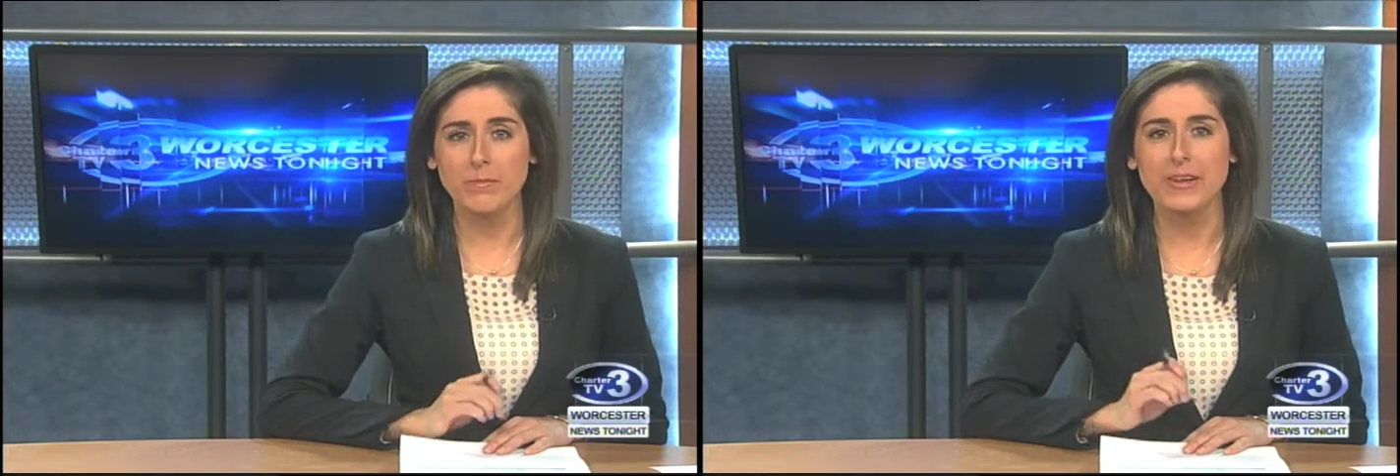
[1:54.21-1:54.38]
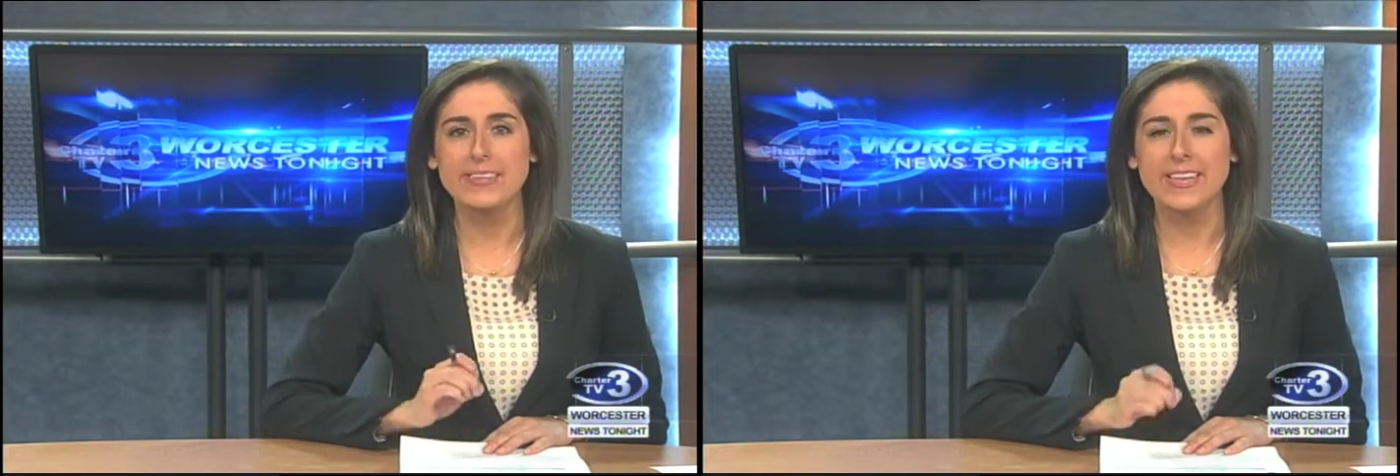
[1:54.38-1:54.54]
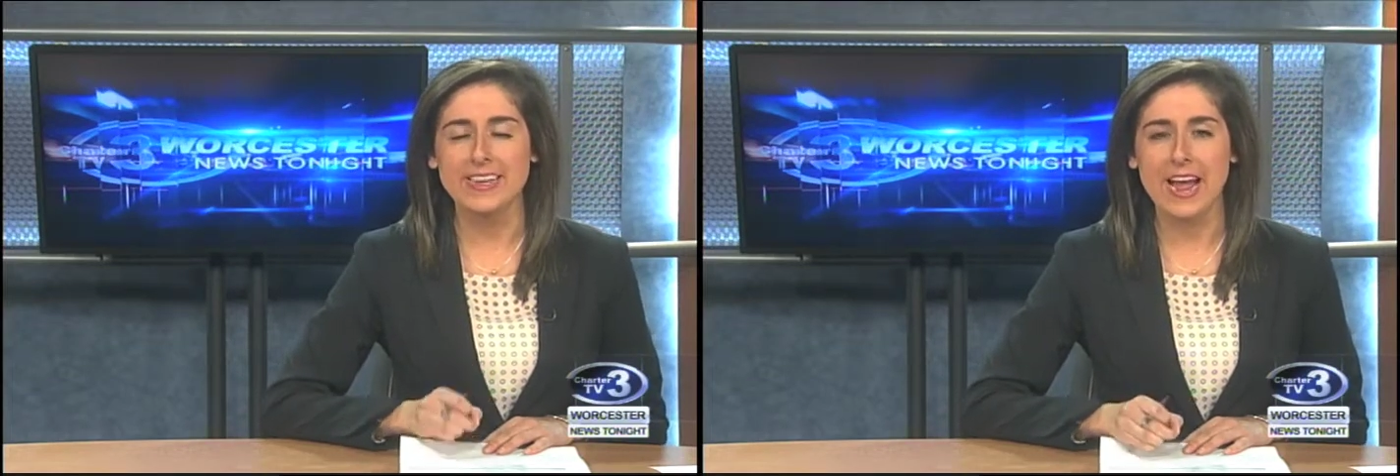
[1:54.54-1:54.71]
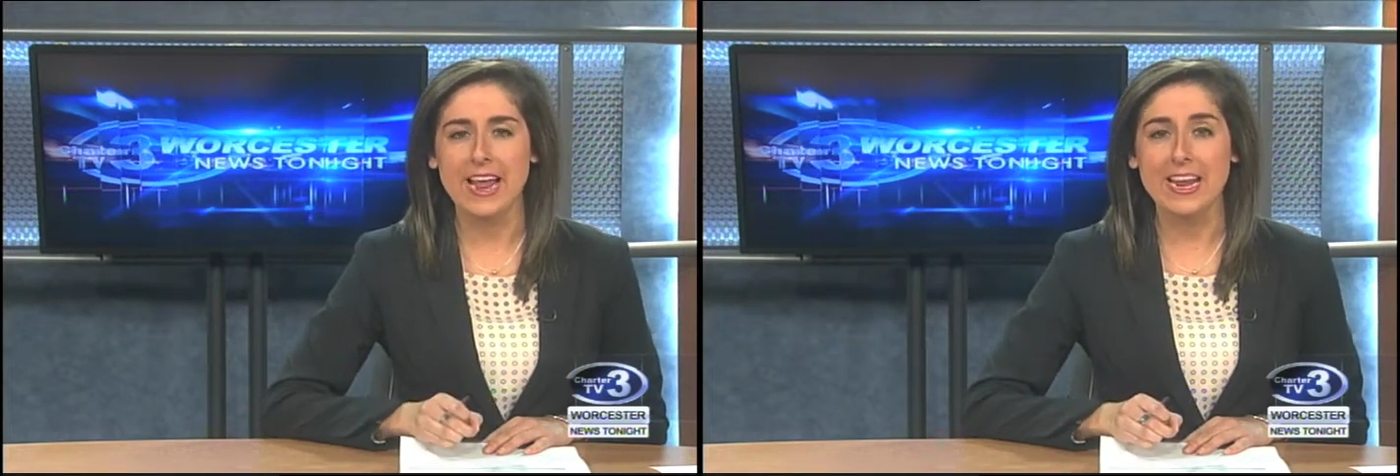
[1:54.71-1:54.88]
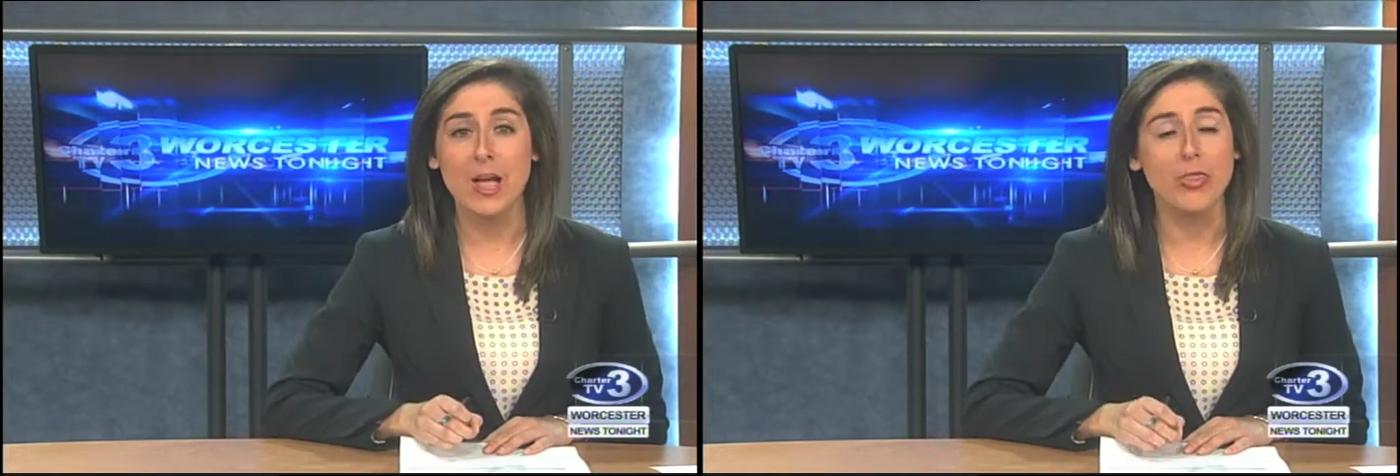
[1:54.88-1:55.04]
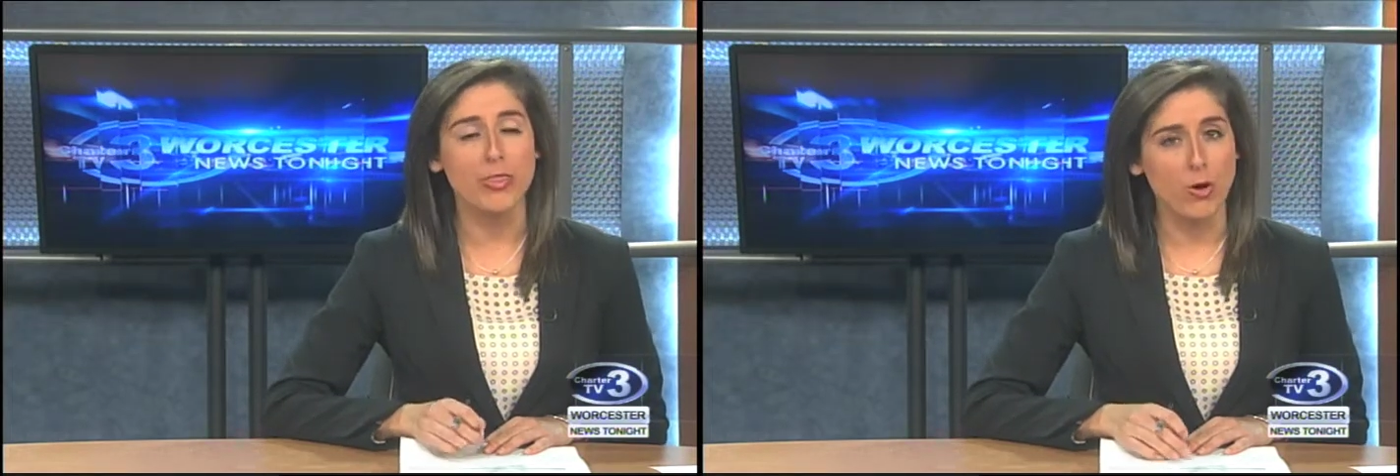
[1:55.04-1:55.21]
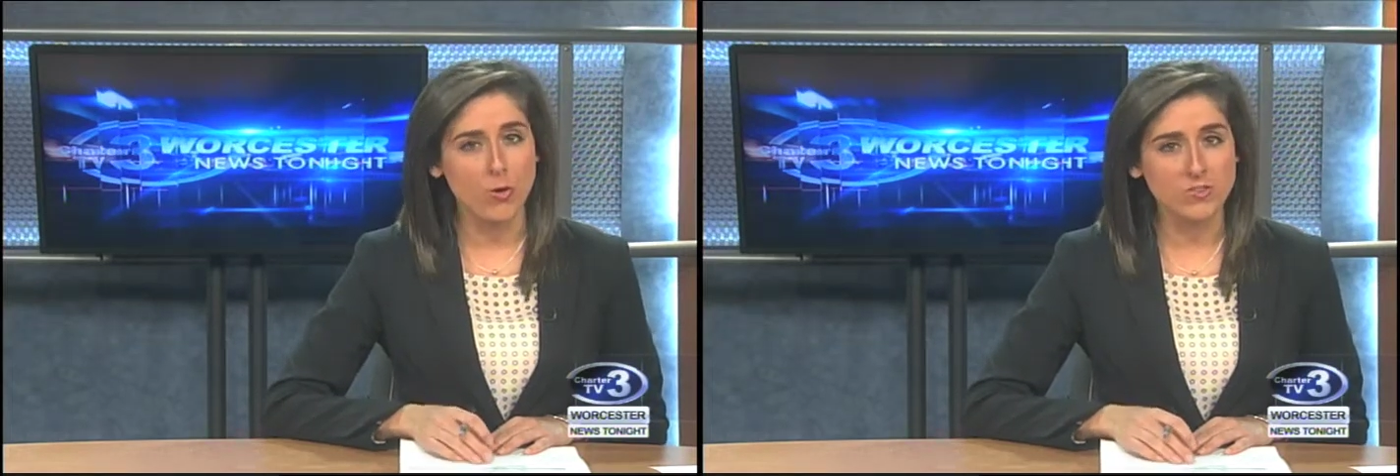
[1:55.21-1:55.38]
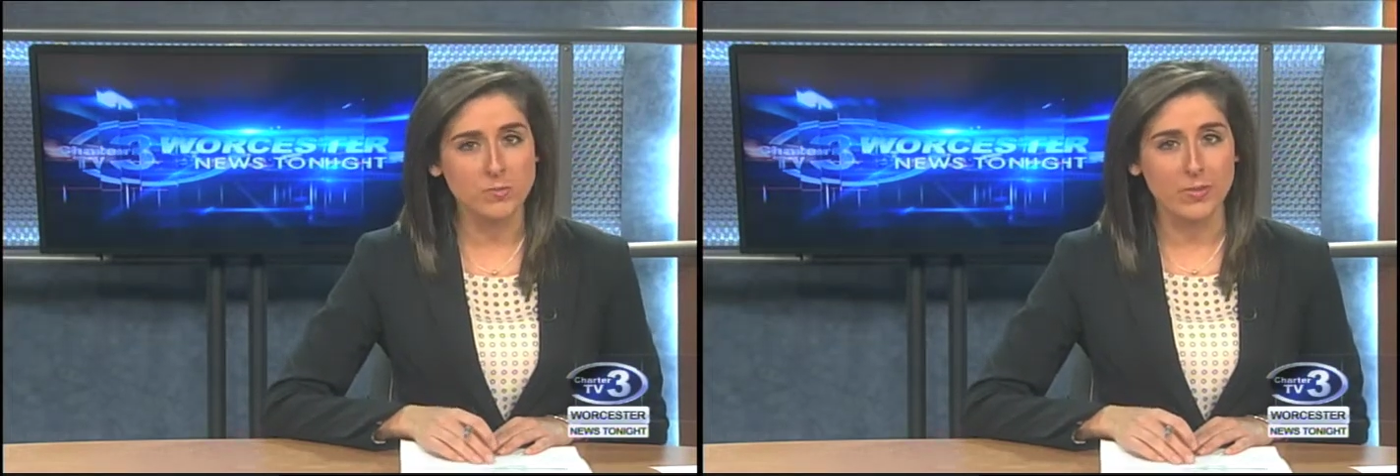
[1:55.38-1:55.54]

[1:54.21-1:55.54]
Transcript: but tonight those